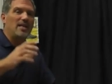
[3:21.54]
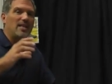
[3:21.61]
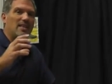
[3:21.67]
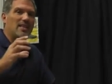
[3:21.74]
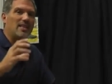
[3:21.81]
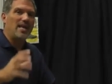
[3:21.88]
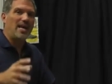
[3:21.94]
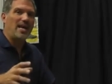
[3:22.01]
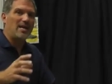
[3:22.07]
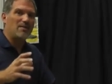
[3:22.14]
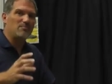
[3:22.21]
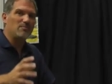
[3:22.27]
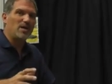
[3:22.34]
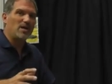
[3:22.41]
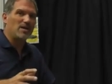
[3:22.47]
that
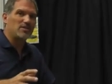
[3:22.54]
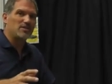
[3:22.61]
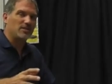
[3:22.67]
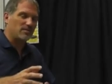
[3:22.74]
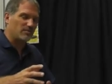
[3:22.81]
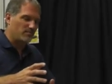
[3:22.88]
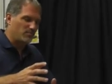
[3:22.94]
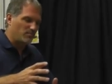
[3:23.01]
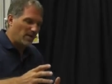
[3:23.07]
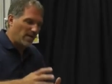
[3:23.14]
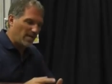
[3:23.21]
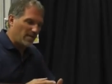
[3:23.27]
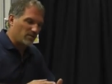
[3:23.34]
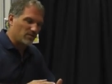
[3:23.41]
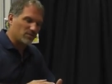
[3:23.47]
margin,
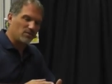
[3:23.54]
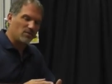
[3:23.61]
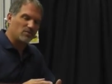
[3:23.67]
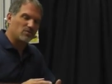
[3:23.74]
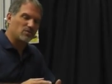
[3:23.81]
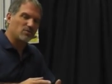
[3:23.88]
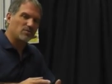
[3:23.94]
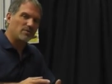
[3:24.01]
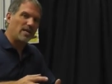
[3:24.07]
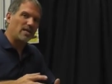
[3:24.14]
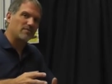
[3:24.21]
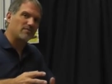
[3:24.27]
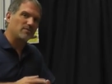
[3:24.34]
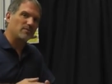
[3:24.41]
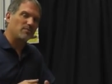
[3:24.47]
buying your stones
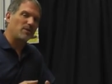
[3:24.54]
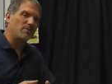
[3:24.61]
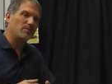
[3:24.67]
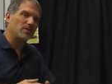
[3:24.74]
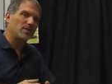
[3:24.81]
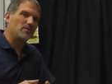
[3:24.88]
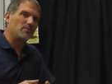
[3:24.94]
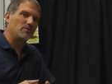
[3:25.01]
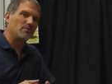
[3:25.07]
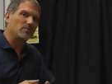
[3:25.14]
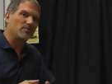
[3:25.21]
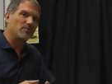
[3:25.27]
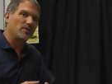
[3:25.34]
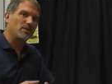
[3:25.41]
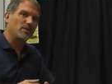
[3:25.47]
direct from the people that we
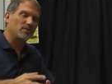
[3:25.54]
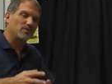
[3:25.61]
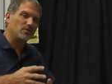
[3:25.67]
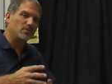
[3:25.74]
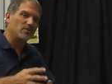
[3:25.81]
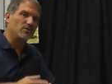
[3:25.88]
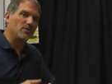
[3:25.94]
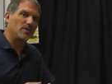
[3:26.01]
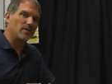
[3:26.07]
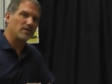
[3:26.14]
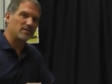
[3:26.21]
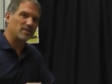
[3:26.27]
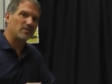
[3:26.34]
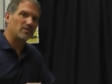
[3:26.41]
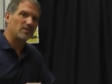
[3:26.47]
refer you to, who are
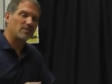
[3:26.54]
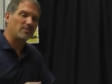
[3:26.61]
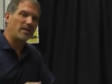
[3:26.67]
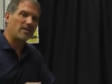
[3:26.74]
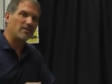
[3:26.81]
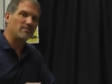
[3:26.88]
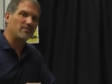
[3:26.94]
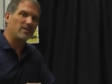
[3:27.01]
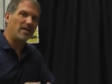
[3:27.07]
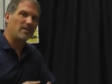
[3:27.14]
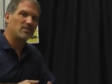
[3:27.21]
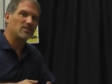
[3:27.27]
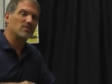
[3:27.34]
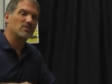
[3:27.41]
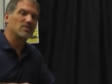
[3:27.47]
essentially the
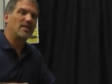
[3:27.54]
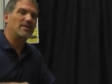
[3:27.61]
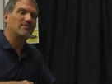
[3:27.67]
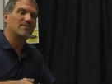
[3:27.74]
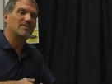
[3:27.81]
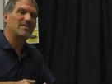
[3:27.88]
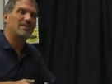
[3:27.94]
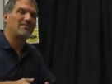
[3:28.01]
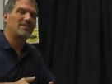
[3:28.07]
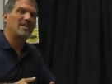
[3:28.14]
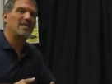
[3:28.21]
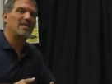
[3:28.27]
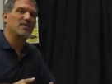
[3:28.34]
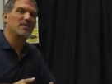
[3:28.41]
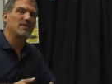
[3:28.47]
manufacturers and have a
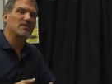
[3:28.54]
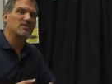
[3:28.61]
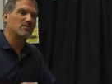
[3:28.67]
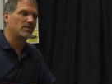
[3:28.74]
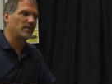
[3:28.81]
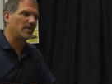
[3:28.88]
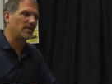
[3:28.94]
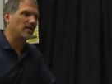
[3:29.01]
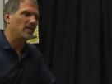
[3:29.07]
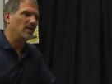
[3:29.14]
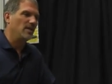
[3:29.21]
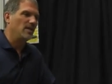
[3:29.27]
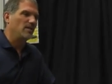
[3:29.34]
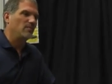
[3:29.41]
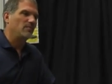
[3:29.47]
7-8 year history, and
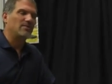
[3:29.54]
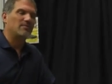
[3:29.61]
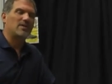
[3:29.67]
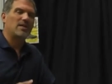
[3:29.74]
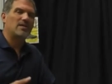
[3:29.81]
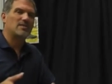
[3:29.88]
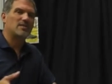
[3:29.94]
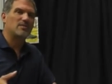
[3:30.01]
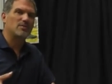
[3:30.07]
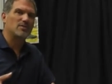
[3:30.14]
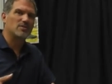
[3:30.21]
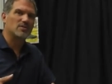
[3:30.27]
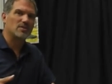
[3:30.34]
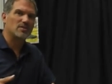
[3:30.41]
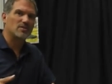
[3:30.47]
we have
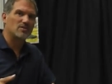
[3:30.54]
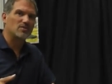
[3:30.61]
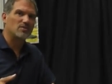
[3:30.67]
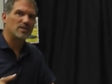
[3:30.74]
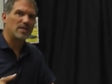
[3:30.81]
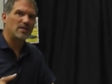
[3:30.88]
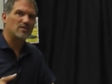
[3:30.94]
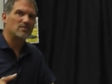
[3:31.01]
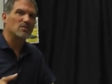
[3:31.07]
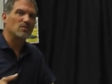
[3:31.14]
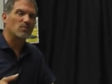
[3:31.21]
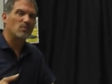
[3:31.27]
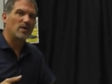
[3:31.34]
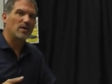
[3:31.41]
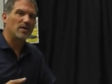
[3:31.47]
customers since
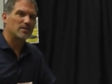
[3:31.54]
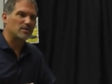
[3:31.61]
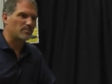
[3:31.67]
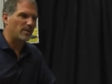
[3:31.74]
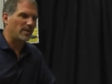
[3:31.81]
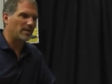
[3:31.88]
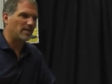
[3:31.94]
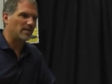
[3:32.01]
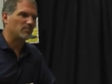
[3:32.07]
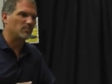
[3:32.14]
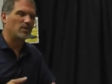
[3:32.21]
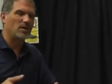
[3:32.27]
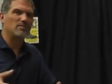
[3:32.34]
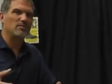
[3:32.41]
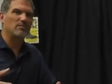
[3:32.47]
2001 spending
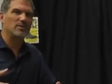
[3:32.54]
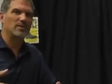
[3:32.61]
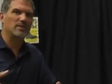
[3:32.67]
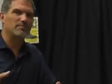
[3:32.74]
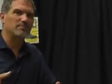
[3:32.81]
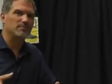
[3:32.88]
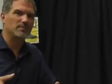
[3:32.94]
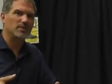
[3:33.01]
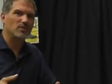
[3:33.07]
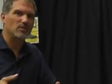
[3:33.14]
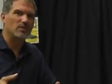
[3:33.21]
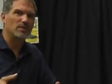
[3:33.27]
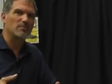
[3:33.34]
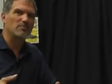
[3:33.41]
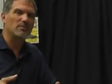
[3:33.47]
probably
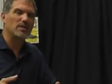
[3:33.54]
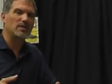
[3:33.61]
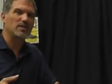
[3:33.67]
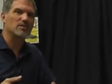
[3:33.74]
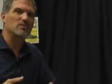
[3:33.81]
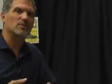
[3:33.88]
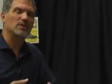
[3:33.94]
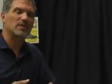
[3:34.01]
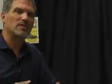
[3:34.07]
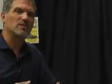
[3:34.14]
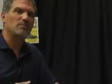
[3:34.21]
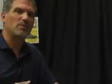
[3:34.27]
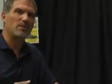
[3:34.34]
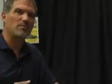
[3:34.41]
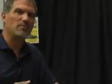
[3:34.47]
in the millions with these
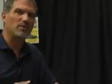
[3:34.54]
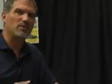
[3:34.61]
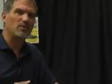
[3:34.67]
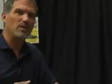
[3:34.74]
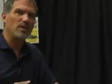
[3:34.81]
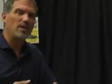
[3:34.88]
people,